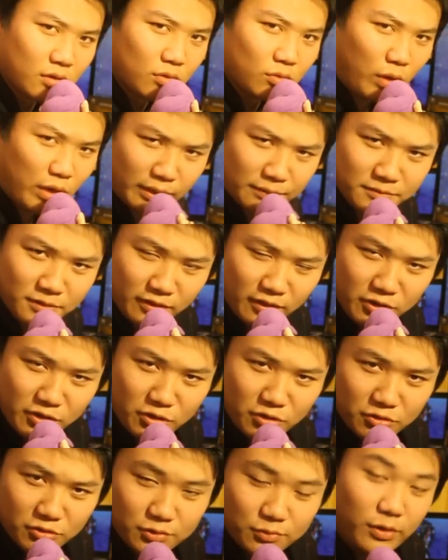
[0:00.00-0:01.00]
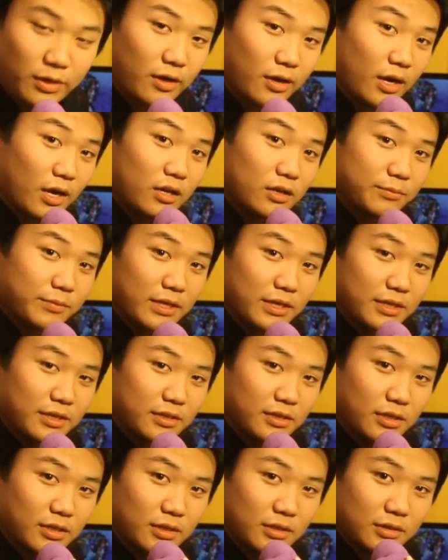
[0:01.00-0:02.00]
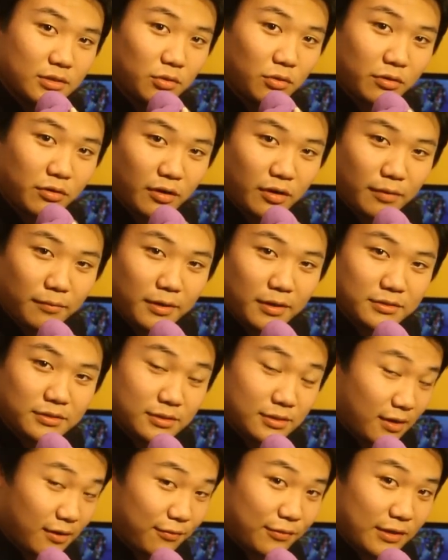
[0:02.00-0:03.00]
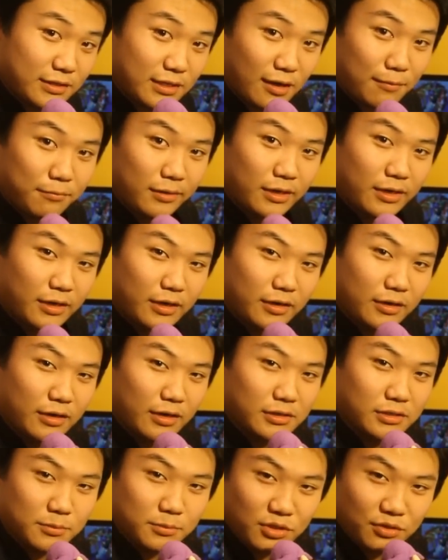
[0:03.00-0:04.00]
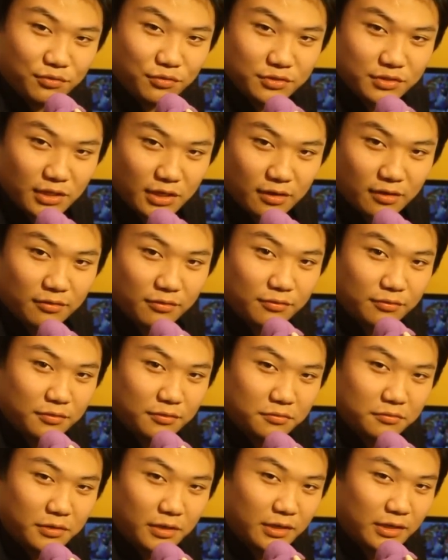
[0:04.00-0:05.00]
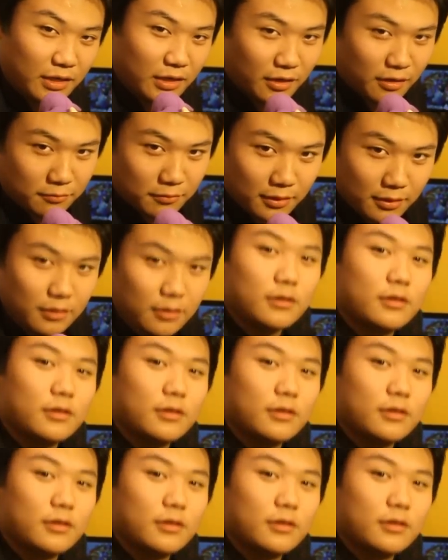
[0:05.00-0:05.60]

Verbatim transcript: Welcome to the news, where I'll be talking about stuff that's happening in S M G four's life, aka me,